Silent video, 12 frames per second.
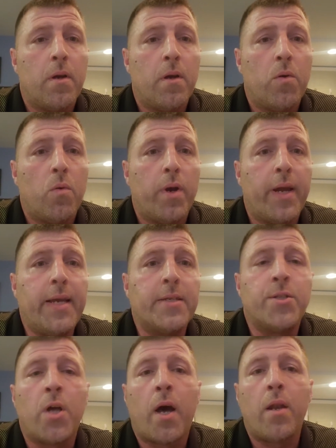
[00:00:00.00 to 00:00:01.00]
where
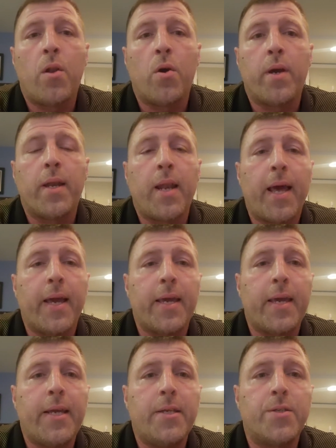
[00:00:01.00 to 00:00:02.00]
he's not looking like
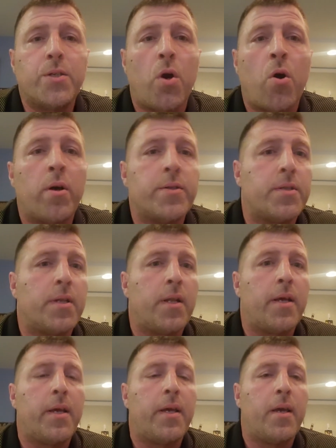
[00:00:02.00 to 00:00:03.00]
he's
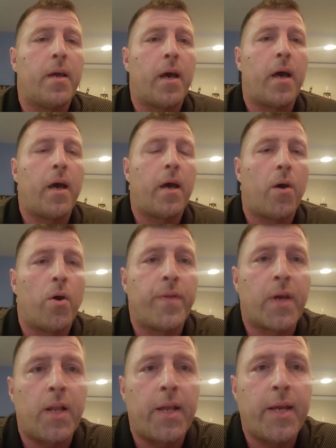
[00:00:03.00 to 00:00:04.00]
constantly on
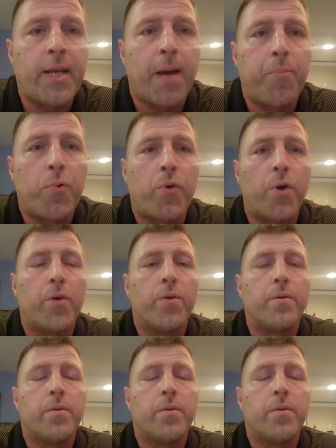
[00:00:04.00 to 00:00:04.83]
the cleanup crew.